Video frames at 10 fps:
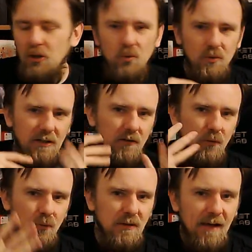You need
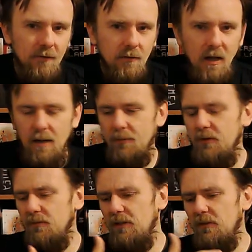to level up,
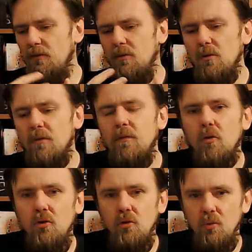you need to look
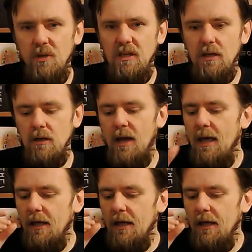for new gear,